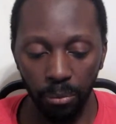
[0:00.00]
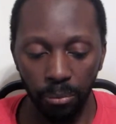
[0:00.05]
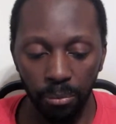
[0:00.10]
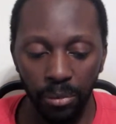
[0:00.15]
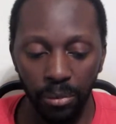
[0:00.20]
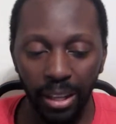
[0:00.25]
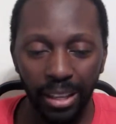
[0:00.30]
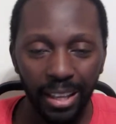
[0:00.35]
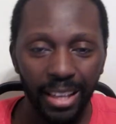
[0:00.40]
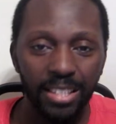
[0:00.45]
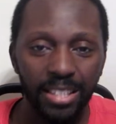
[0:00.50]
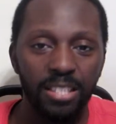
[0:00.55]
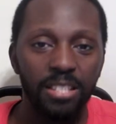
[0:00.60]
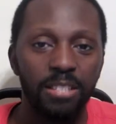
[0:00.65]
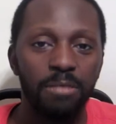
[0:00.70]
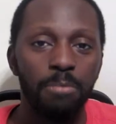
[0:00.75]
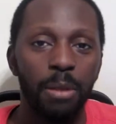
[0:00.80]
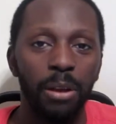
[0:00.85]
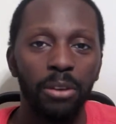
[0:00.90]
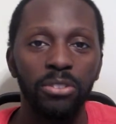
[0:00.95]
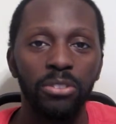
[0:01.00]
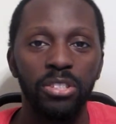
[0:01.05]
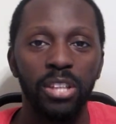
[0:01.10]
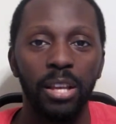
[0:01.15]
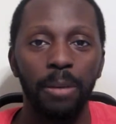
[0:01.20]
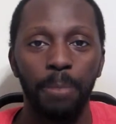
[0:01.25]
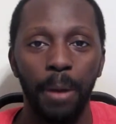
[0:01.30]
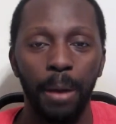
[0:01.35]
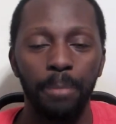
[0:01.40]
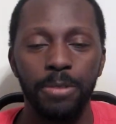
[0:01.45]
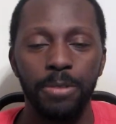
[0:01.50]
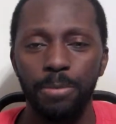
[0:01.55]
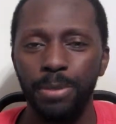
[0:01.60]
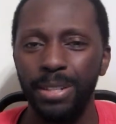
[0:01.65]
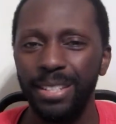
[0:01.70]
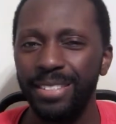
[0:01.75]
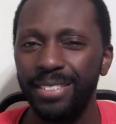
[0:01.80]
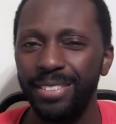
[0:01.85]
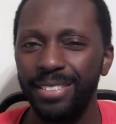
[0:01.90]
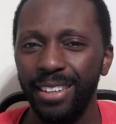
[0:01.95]
Like it smells like Pepsi, but
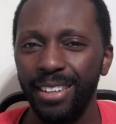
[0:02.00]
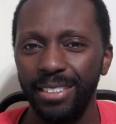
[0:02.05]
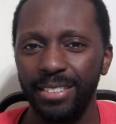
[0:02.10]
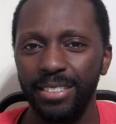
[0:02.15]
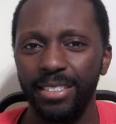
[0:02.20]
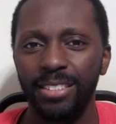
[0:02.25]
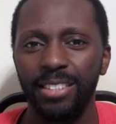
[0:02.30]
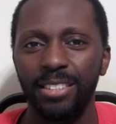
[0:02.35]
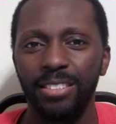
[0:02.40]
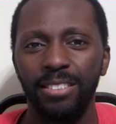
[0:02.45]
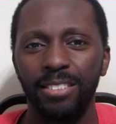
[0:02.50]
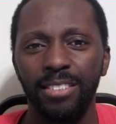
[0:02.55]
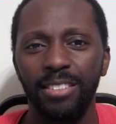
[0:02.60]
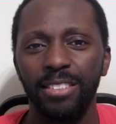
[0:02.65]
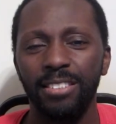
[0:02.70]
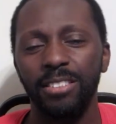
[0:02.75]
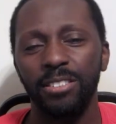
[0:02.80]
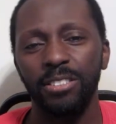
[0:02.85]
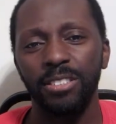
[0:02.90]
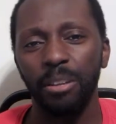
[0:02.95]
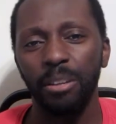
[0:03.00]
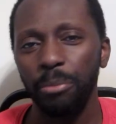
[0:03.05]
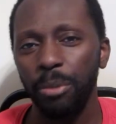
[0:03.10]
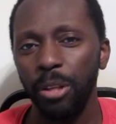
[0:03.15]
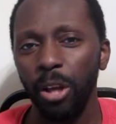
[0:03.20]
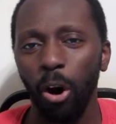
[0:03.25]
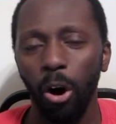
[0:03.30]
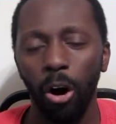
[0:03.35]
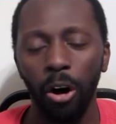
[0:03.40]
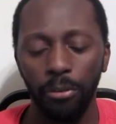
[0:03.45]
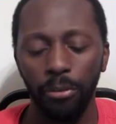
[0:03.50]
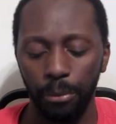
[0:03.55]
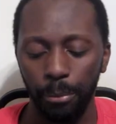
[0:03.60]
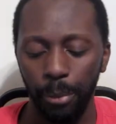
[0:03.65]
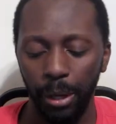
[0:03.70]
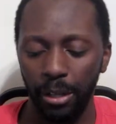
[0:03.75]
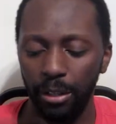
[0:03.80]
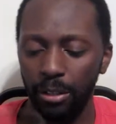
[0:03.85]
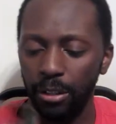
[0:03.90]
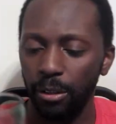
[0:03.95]
it doesn't. There's something off
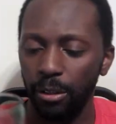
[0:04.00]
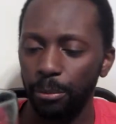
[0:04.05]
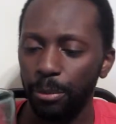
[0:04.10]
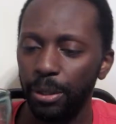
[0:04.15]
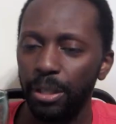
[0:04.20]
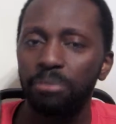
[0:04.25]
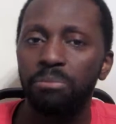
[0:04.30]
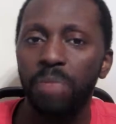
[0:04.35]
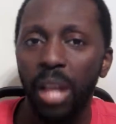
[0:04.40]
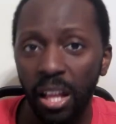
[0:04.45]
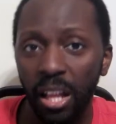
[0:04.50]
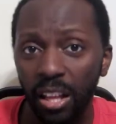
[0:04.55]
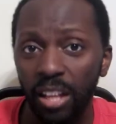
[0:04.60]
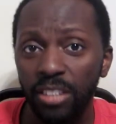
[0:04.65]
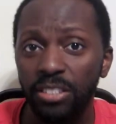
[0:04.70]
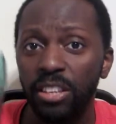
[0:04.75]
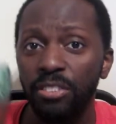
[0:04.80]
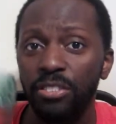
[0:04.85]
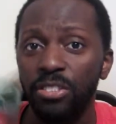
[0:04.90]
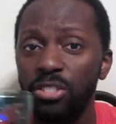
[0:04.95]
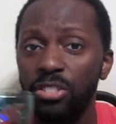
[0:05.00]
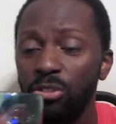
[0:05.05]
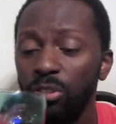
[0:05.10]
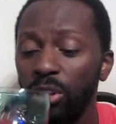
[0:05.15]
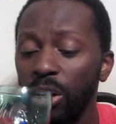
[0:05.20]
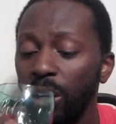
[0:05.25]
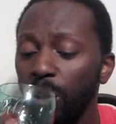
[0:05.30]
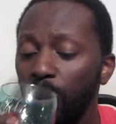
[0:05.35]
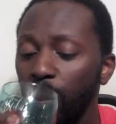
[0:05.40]
about it a little bit. Let's give this a try.